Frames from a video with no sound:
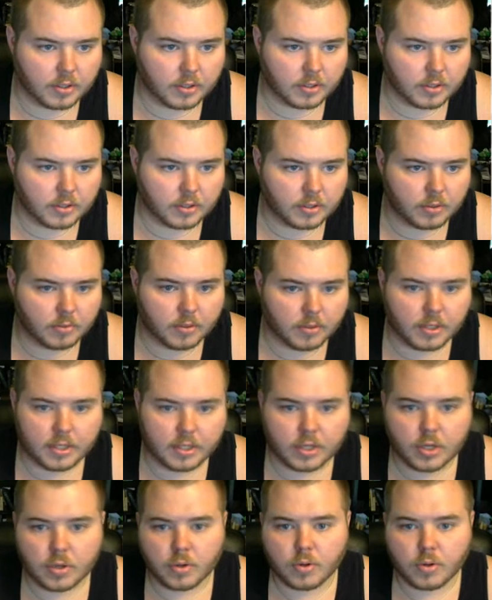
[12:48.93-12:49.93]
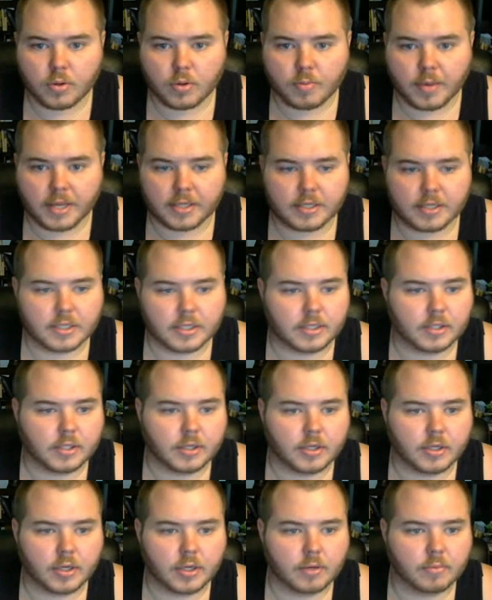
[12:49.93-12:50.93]
So what do basic
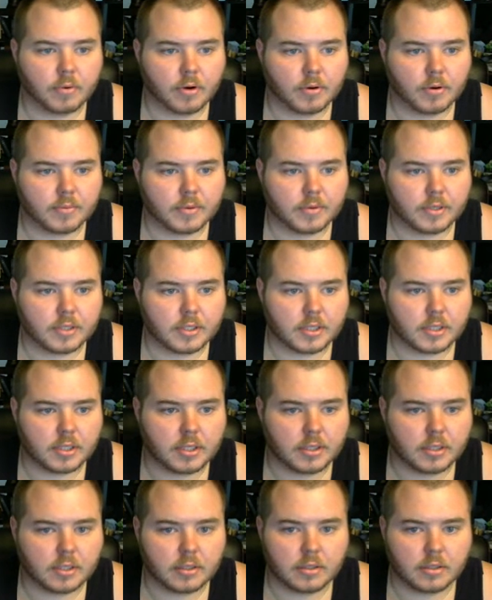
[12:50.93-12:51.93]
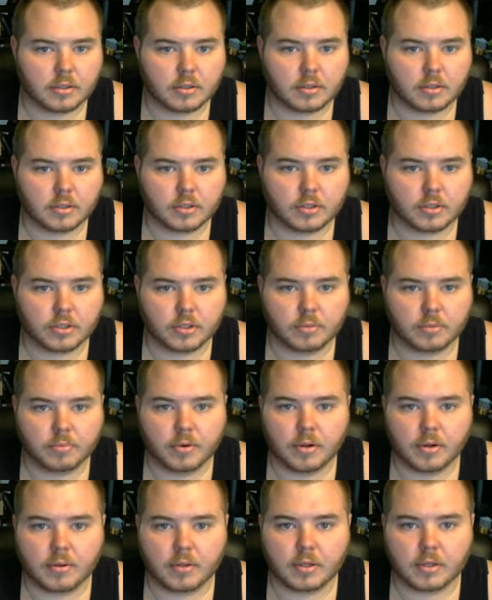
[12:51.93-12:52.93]
studio apartments need? Should have
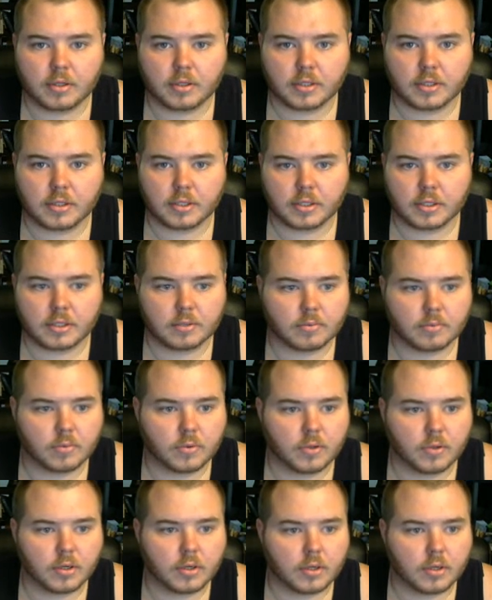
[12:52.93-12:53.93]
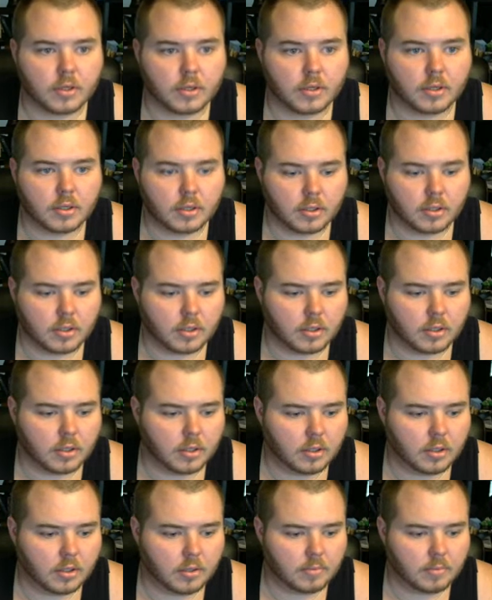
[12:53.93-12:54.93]
probably looked at this more.
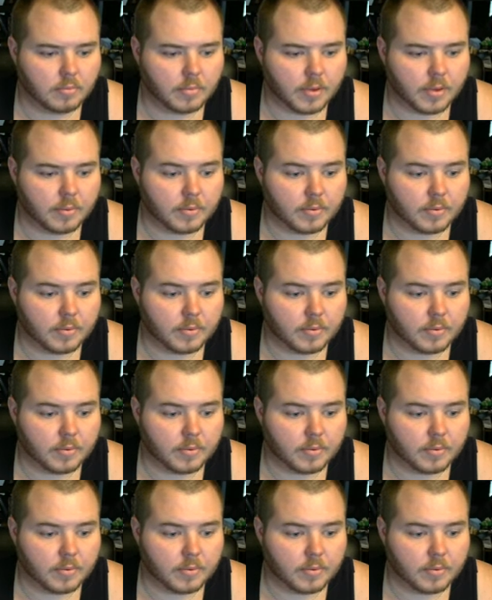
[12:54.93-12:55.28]
Maybe